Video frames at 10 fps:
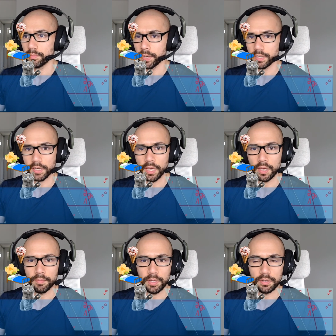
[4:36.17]

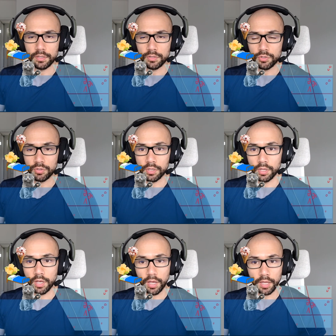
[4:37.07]
Manycam, and you can do a
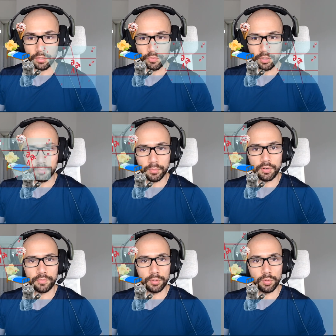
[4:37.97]
hell of a lot more
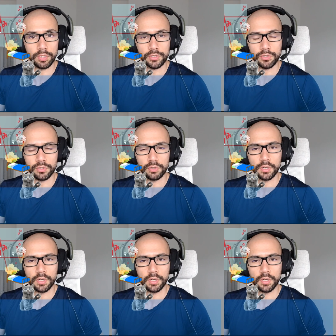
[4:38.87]
if you wanted to.